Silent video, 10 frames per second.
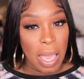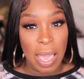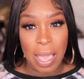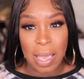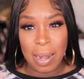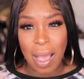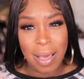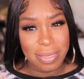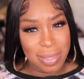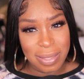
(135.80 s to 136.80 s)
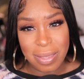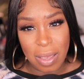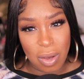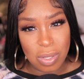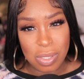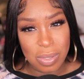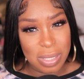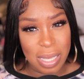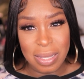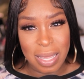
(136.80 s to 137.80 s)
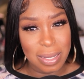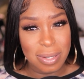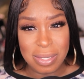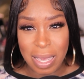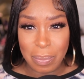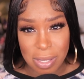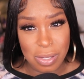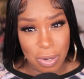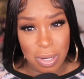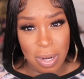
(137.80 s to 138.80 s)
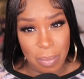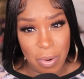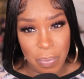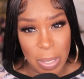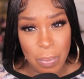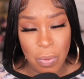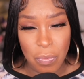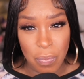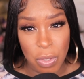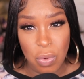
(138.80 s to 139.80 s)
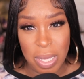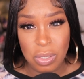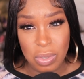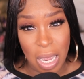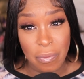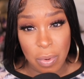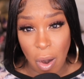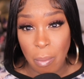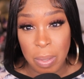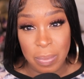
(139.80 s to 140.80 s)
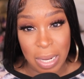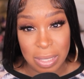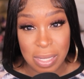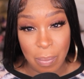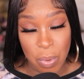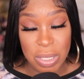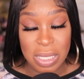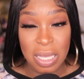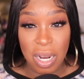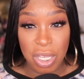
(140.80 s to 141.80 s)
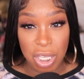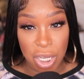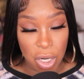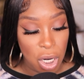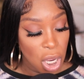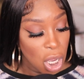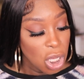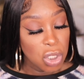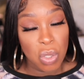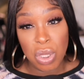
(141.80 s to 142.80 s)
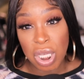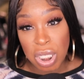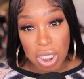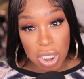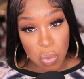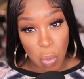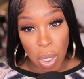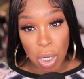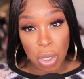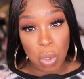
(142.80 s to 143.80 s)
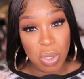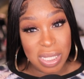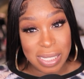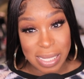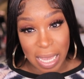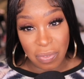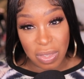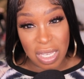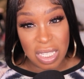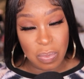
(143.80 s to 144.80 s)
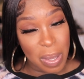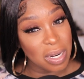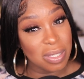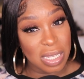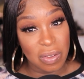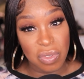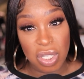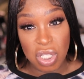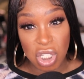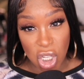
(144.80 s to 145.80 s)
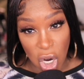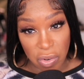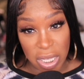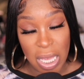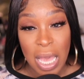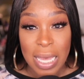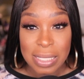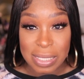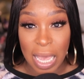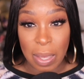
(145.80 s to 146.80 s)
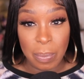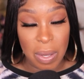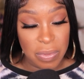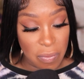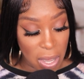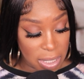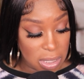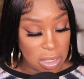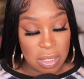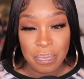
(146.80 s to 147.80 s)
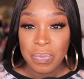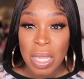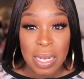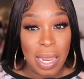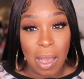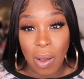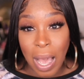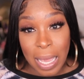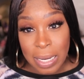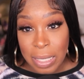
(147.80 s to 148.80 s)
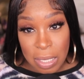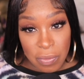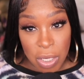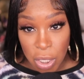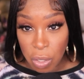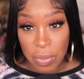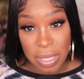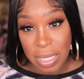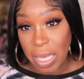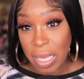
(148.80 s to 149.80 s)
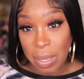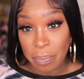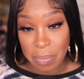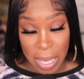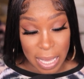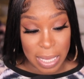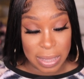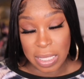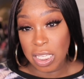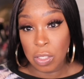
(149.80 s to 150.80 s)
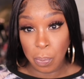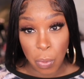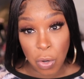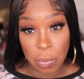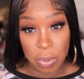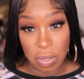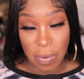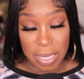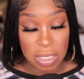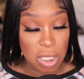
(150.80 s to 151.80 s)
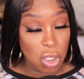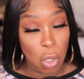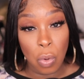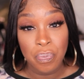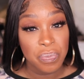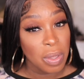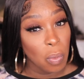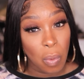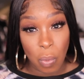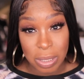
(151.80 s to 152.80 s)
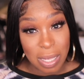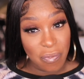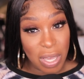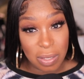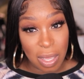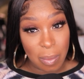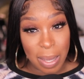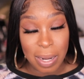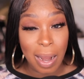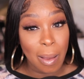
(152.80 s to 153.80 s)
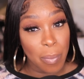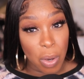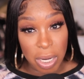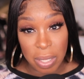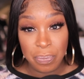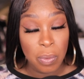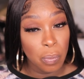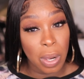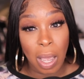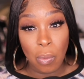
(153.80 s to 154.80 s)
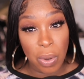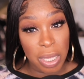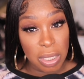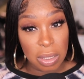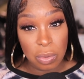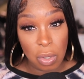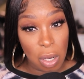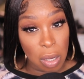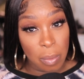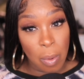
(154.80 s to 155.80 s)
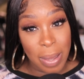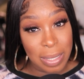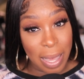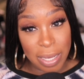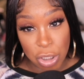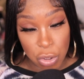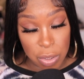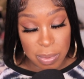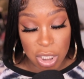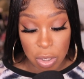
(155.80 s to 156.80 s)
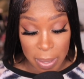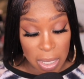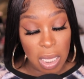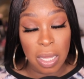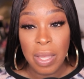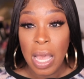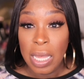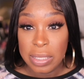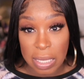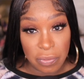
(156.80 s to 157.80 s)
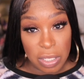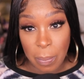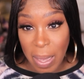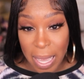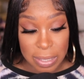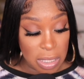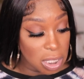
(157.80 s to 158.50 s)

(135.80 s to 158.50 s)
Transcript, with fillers: And I think they also said that there's like a certain number of people from the US who die from carbon monoxide poisoning a year. So this is one of those safeties, better safe than sorry type of devices. Now, I didn't even know that they made these portable devices. So once I found out about it, I bought it. When I went um, on my last trip to Jamaica, definitely packed it.